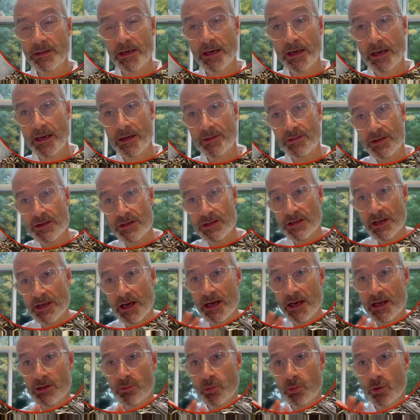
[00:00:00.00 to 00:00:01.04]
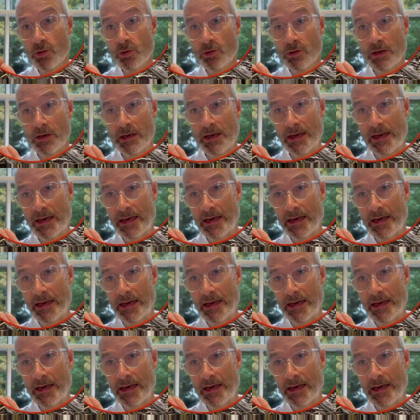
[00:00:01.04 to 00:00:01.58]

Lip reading: The side wall